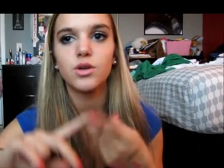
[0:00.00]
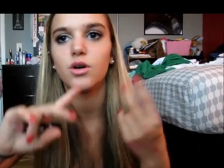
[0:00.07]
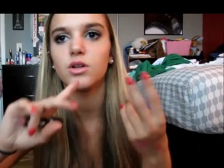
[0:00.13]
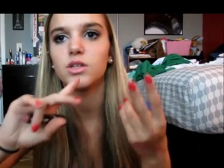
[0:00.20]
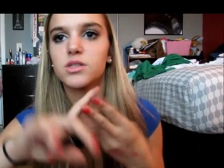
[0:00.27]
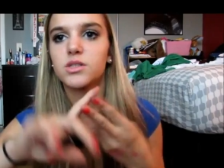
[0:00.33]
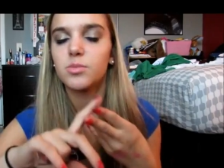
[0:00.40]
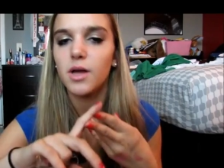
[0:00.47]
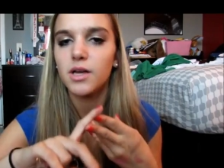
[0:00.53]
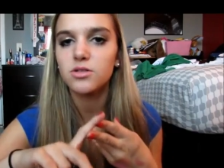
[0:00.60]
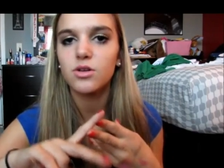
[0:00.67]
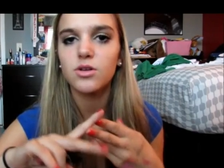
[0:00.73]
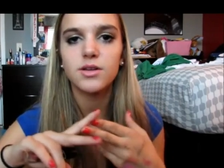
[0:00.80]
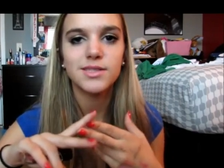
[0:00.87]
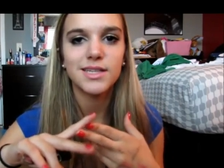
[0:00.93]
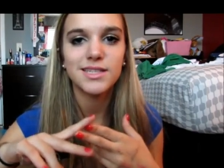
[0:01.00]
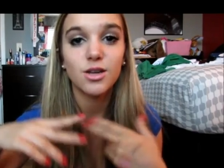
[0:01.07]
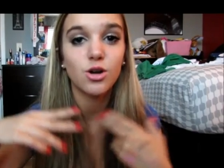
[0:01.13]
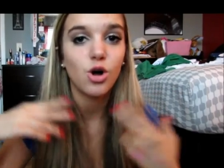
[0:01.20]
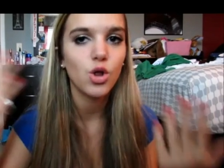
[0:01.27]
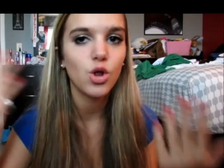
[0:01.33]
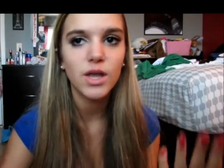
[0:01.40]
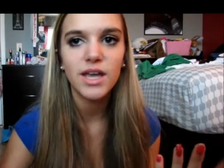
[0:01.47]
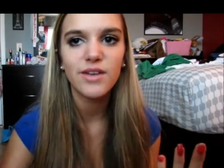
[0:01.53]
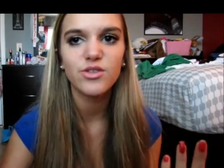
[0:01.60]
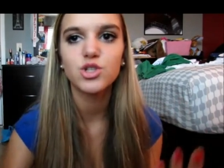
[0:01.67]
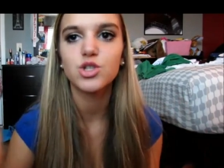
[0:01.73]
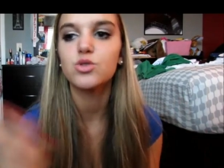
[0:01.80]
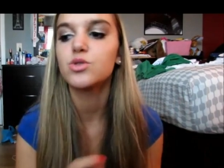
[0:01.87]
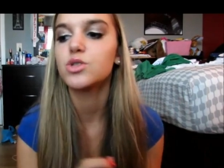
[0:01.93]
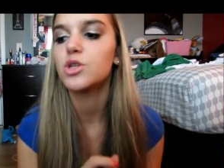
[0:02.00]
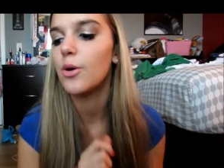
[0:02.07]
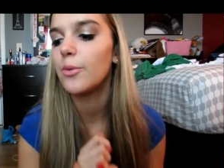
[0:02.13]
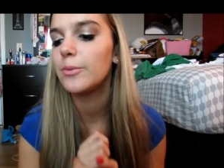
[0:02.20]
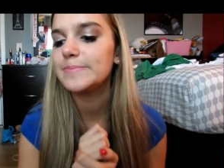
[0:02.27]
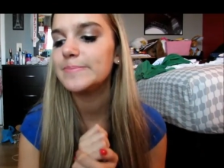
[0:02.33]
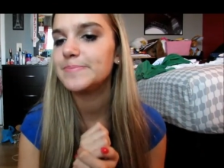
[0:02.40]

haul and a supplies haul, because that's like all I ever do, so